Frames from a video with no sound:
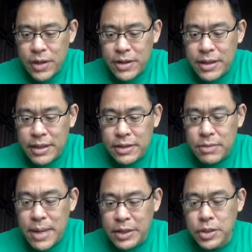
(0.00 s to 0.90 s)
of the things you
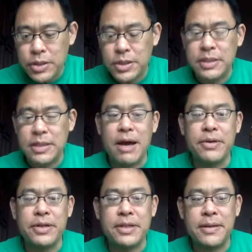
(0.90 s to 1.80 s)
mentioned just now
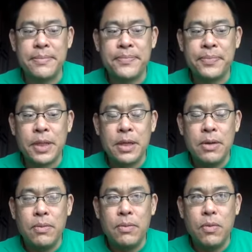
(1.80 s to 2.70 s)
is that
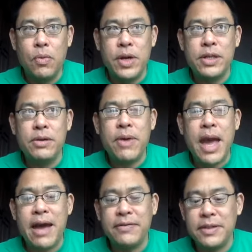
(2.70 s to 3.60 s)
when you
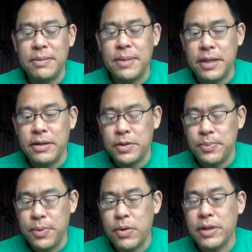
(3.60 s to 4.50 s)
have somebody who's
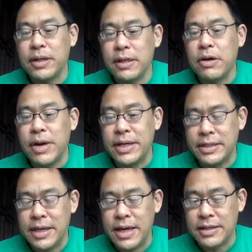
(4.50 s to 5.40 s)
born in a low
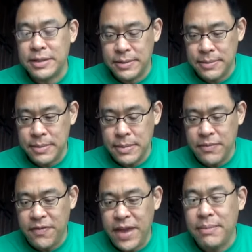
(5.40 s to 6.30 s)
SES
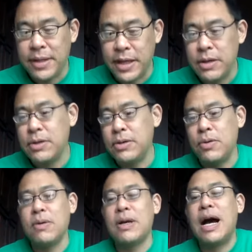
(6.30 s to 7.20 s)
family
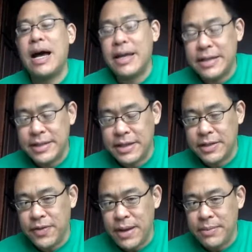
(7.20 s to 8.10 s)
or a high SES
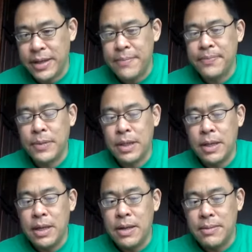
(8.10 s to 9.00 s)
family,
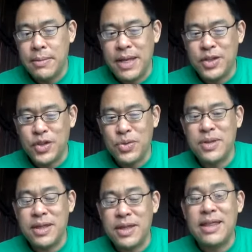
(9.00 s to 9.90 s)
it's true
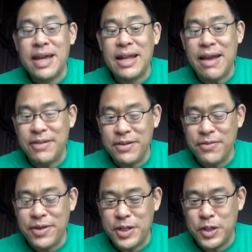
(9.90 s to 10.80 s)
that they then have a
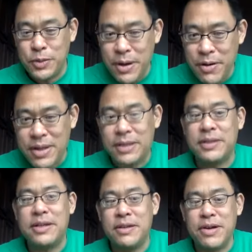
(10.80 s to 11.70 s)
different
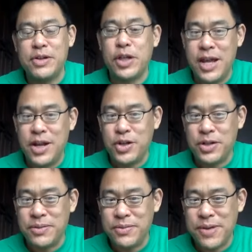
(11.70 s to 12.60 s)
experience in their
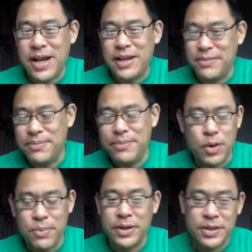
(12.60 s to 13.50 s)
education, right?
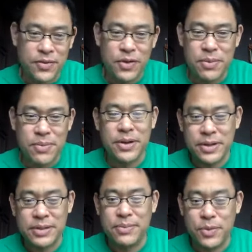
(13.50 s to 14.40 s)
More books,
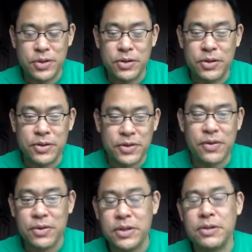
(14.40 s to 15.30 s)
more tutors,
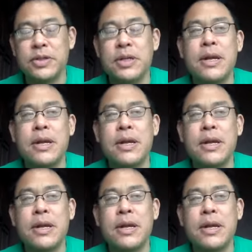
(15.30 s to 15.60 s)
fewer tutors.